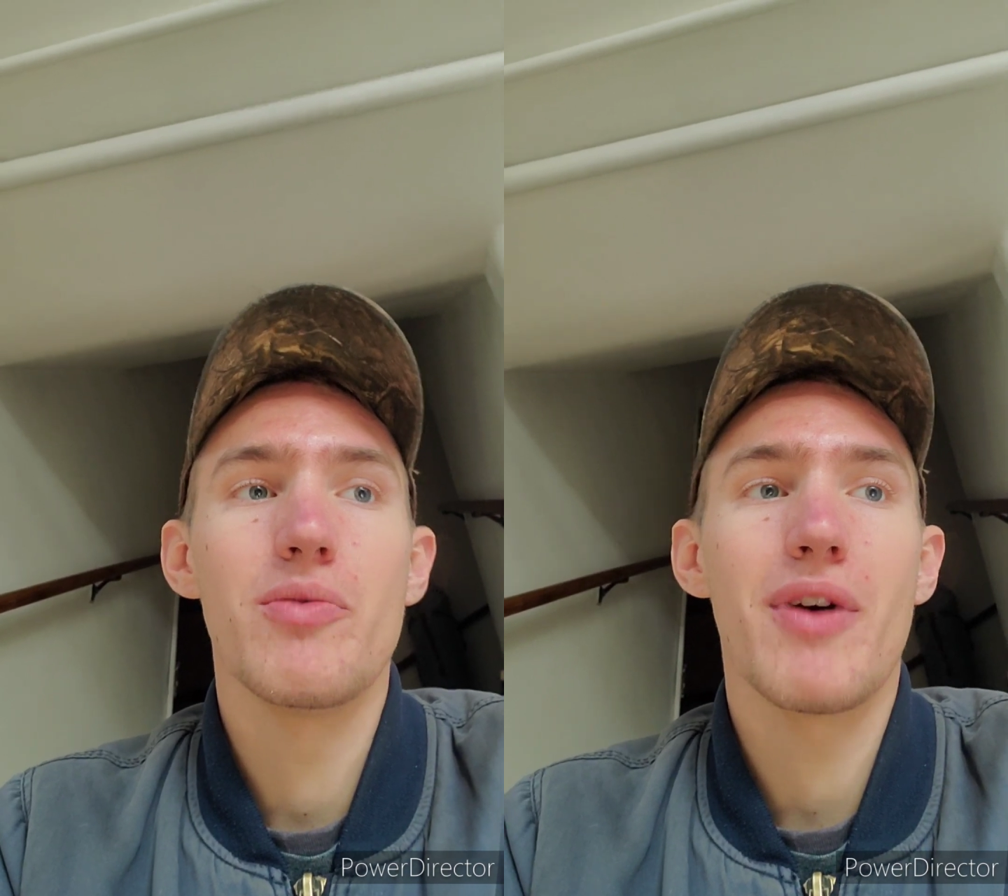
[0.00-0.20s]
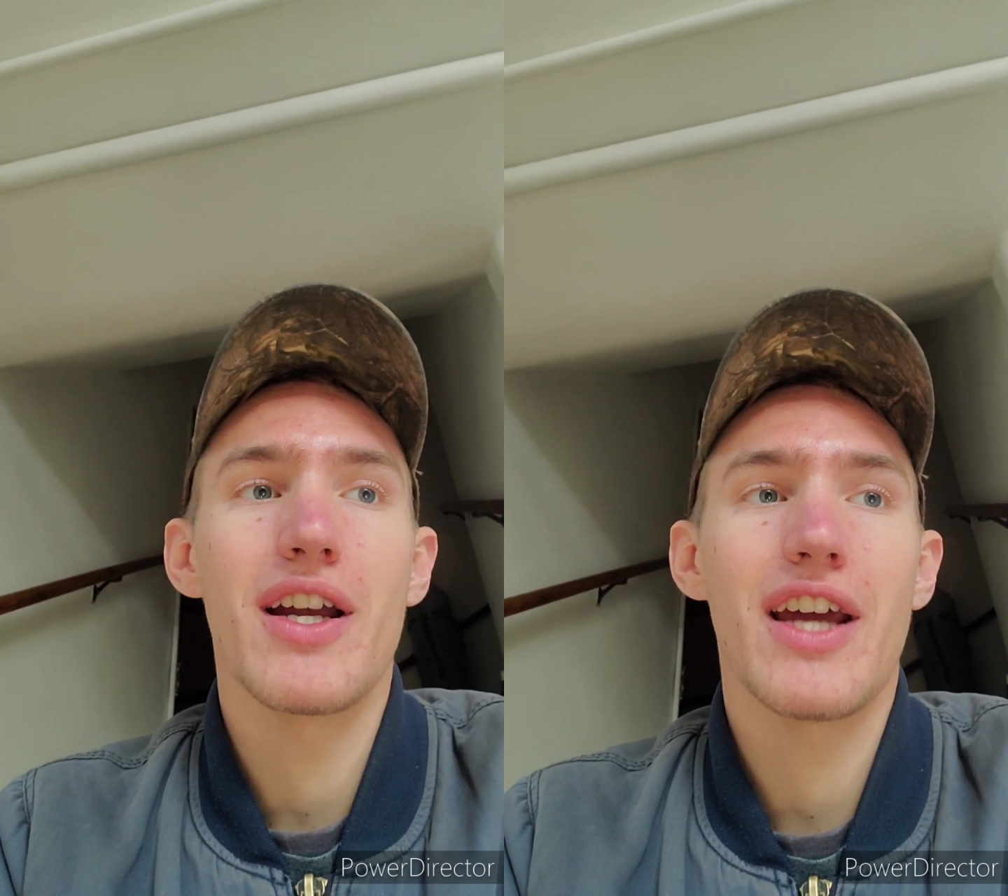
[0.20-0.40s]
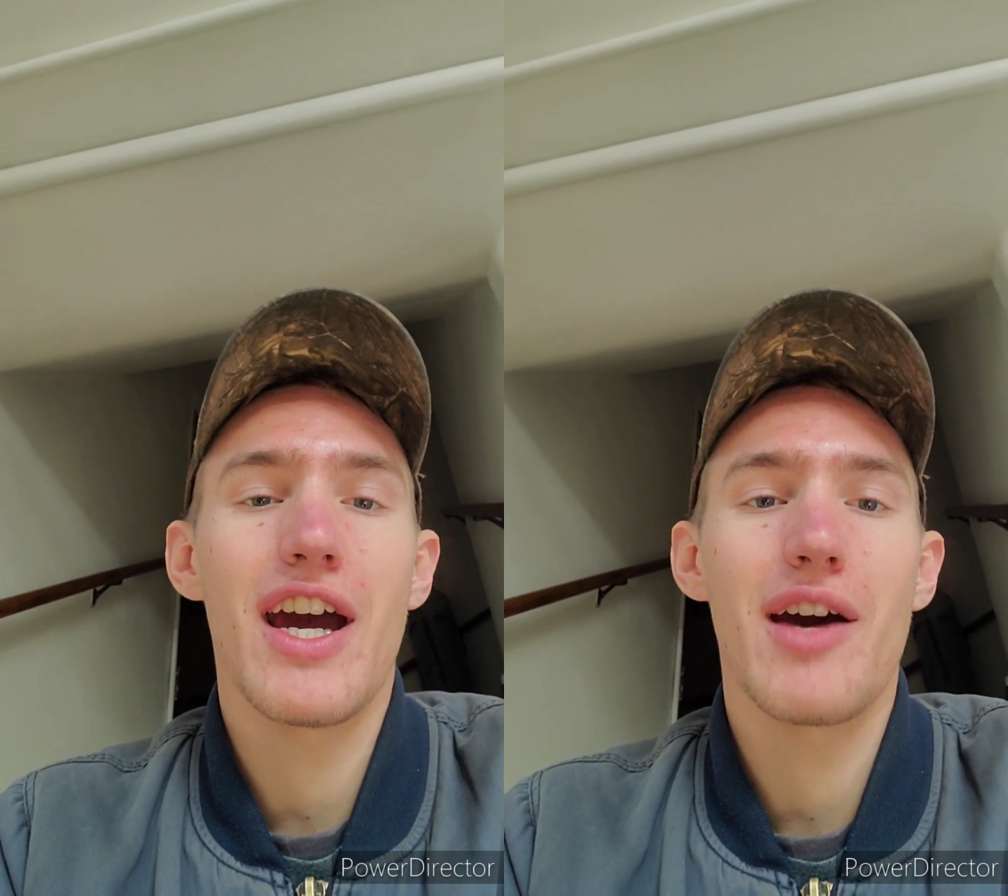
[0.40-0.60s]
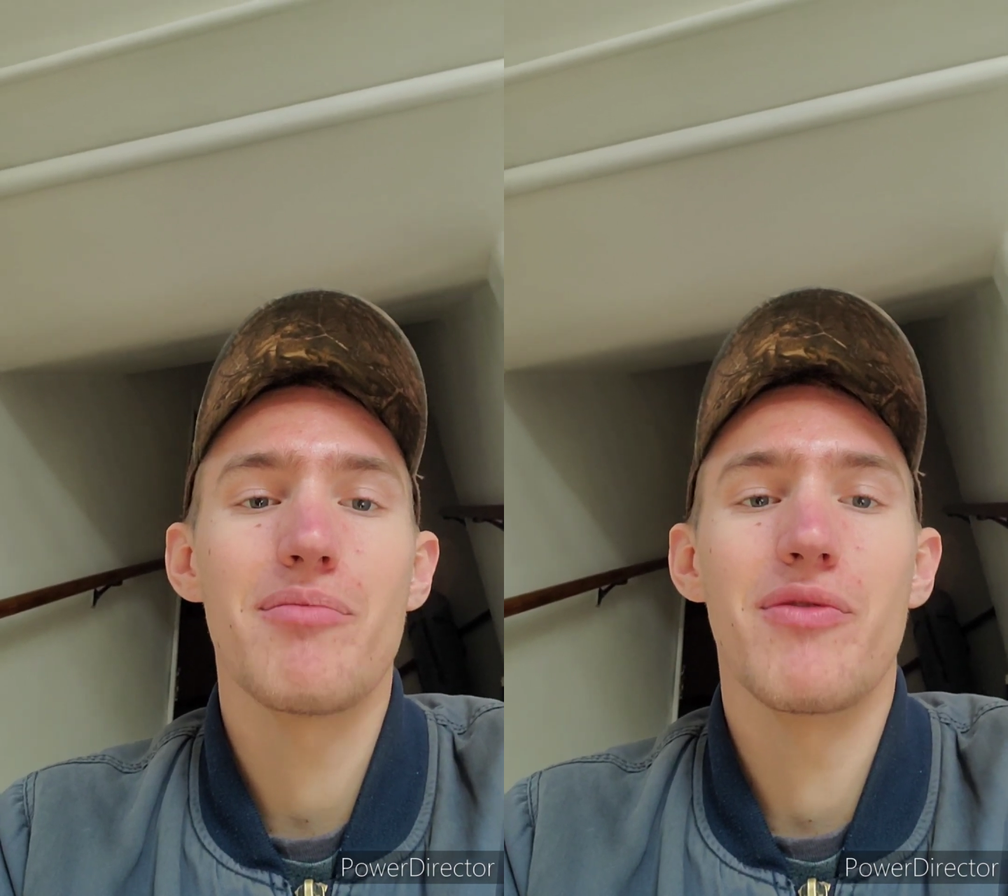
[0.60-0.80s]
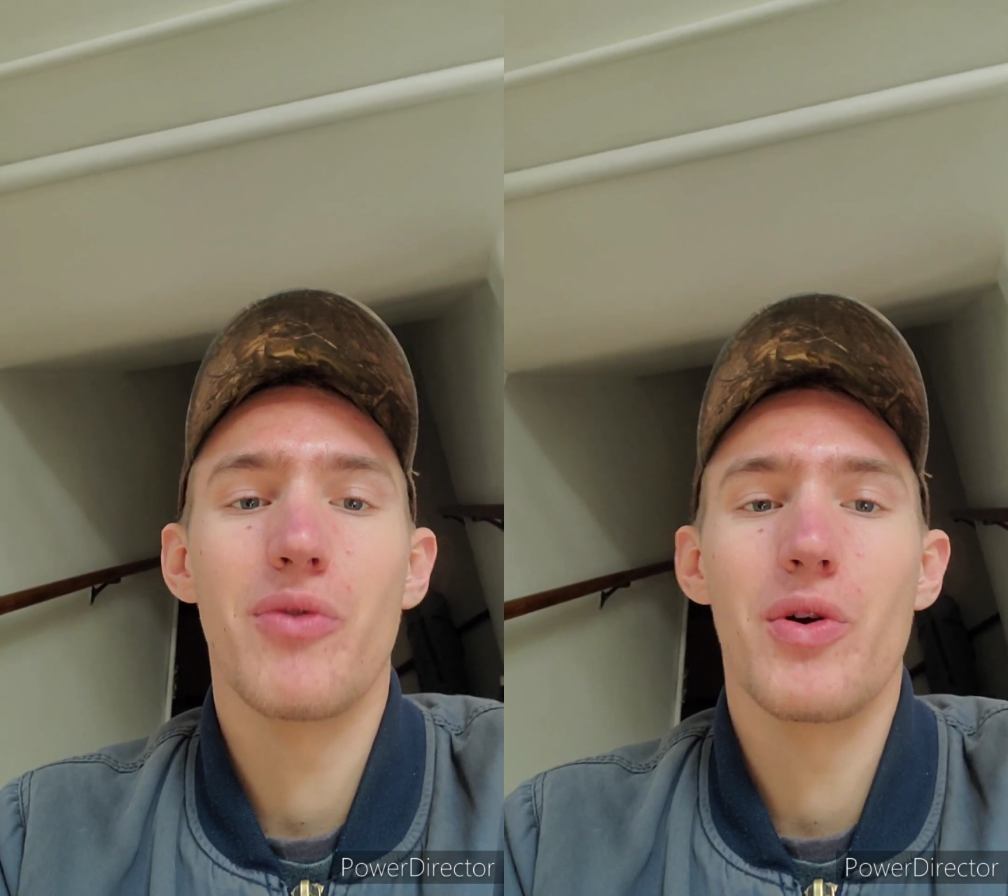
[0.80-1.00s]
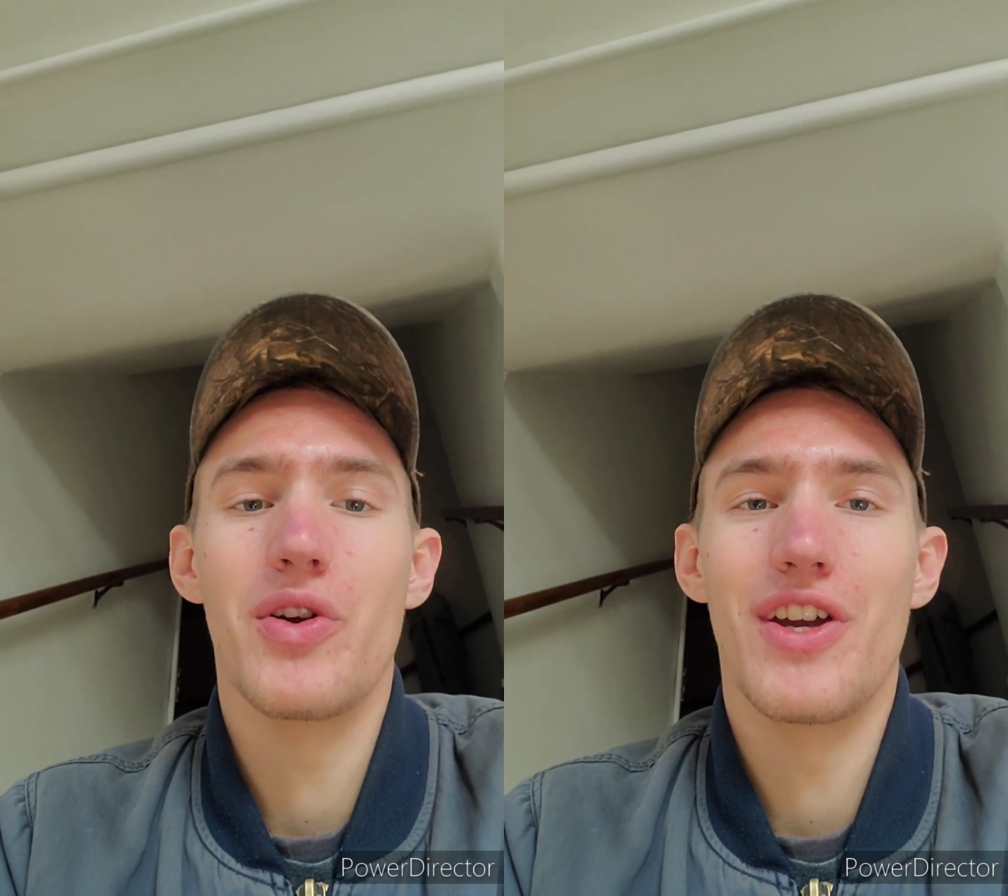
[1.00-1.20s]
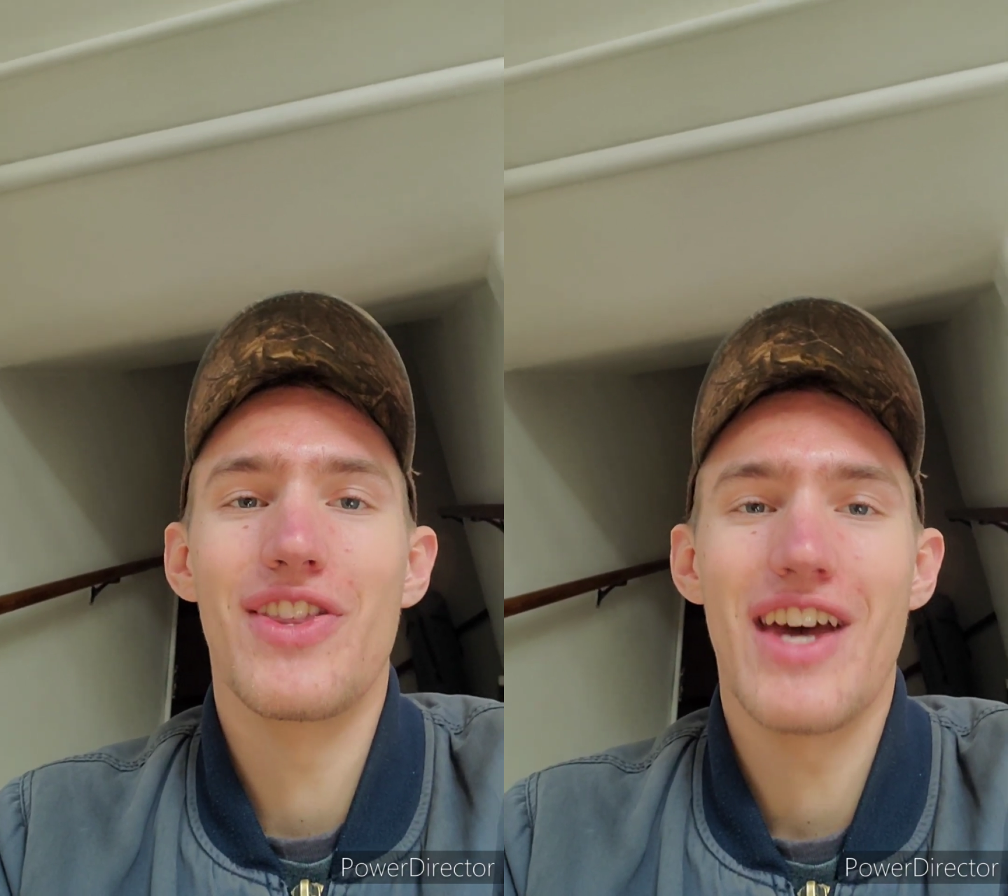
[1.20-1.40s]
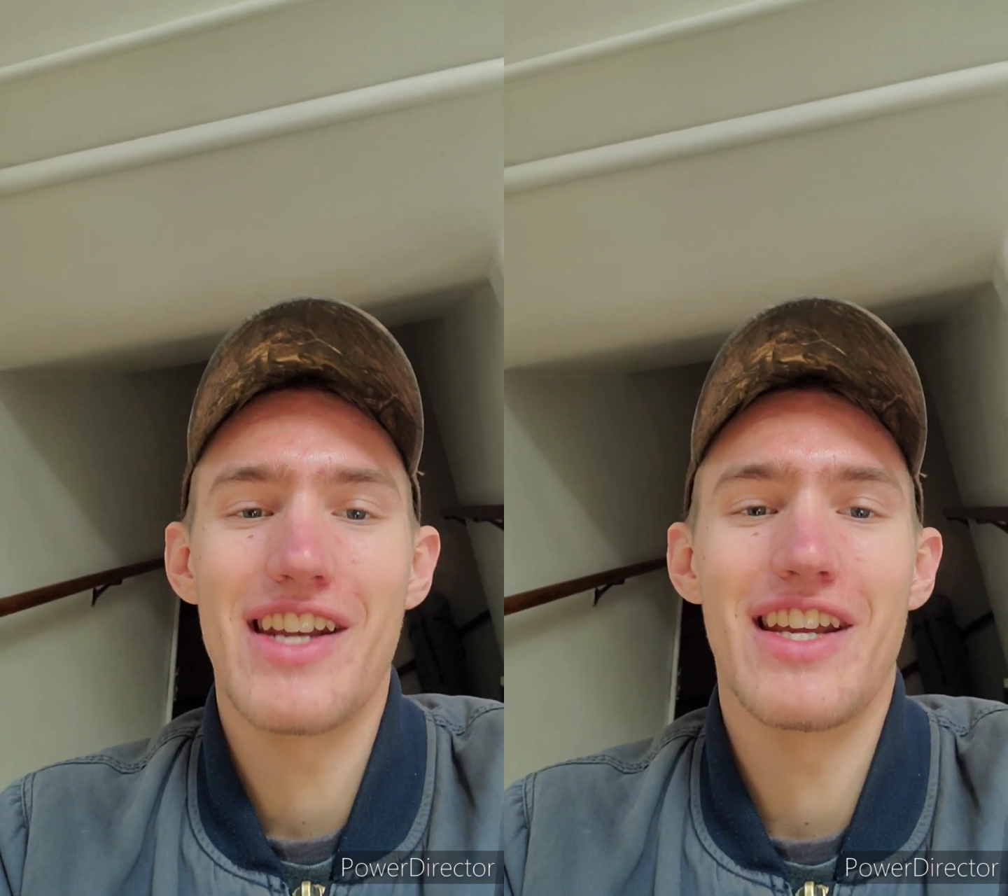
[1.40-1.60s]
you might have before you
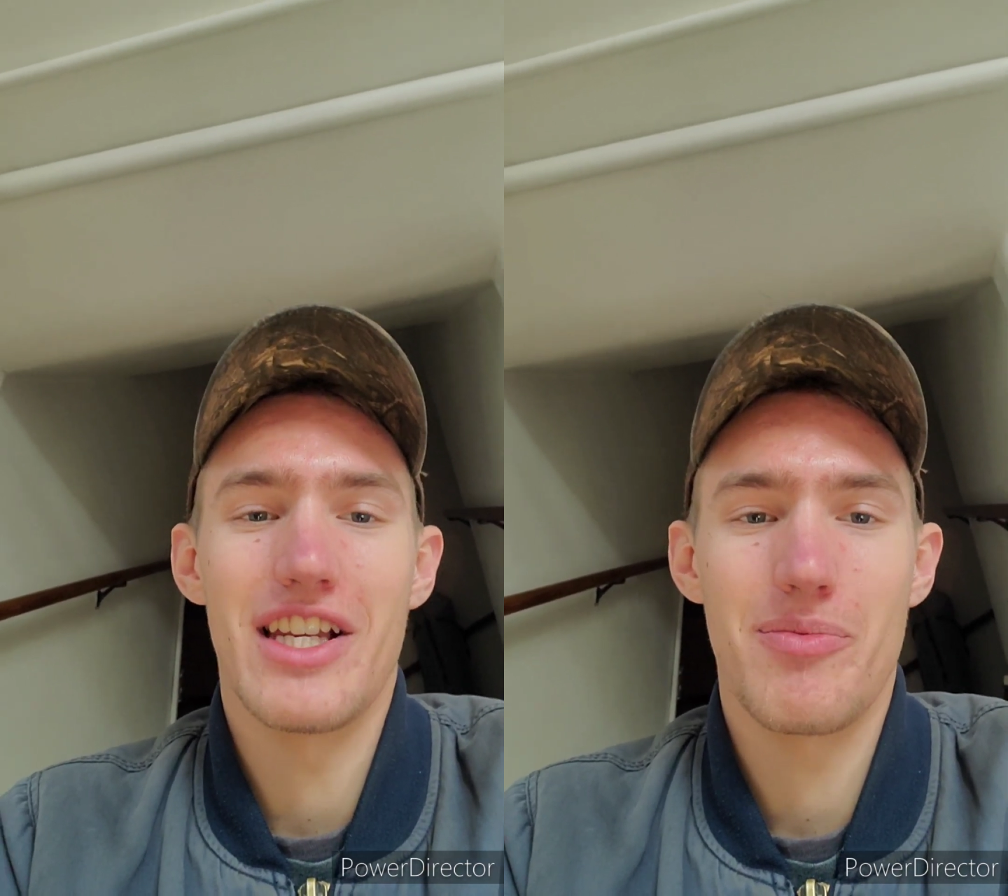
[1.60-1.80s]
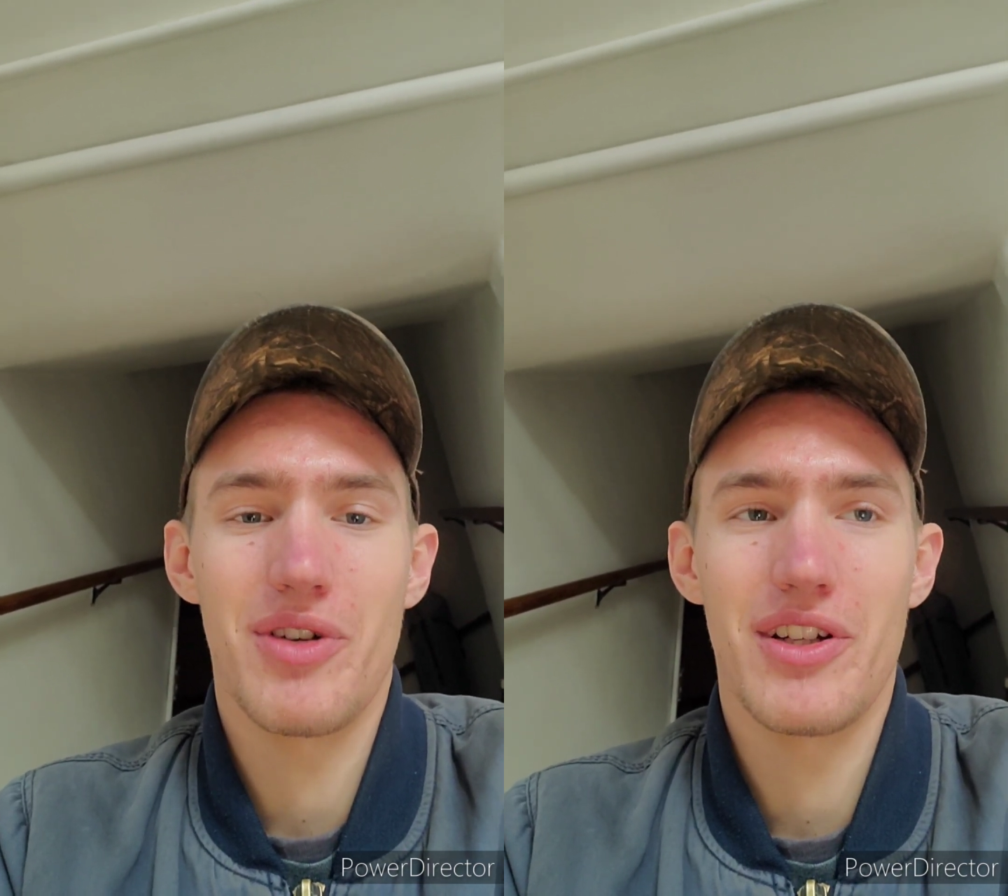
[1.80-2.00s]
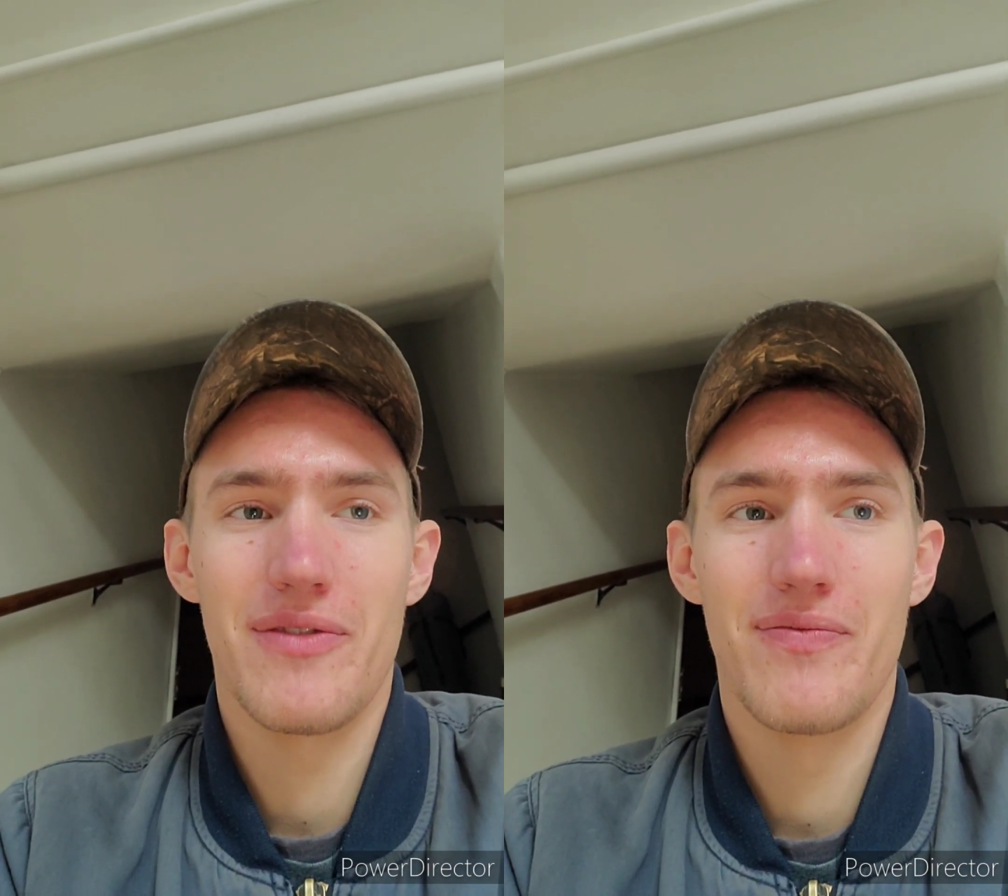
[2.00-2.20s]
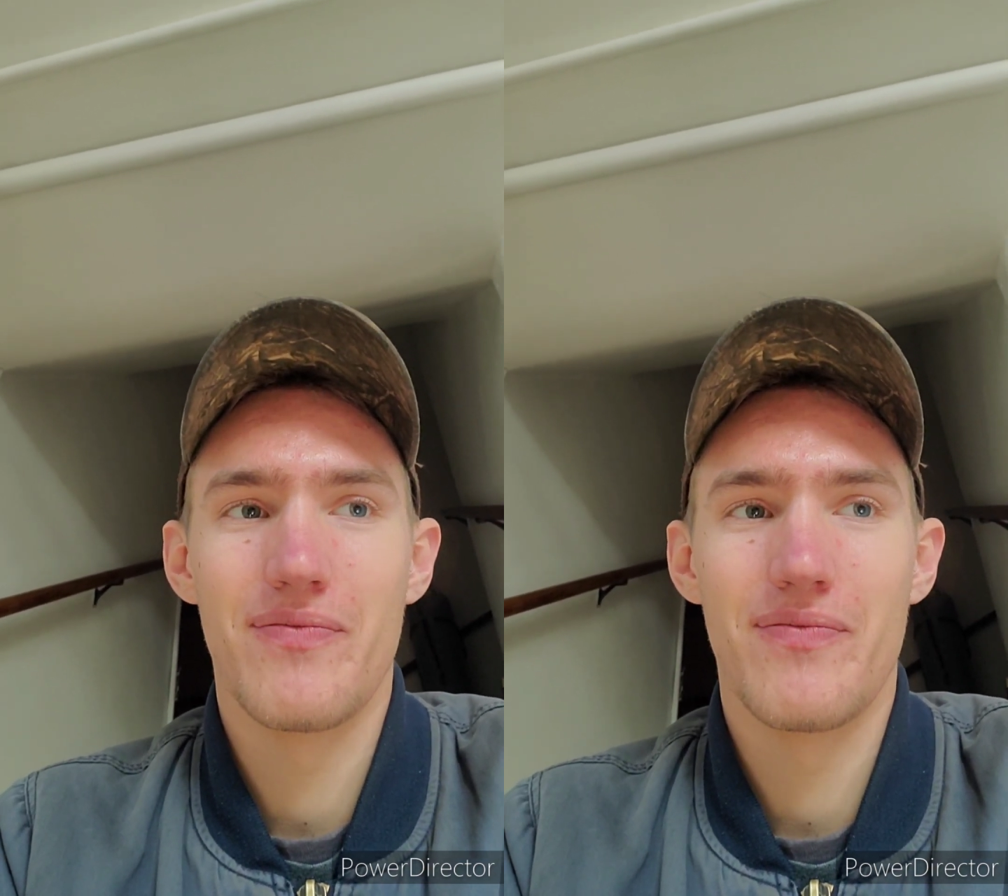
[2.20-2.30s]
get that desperate.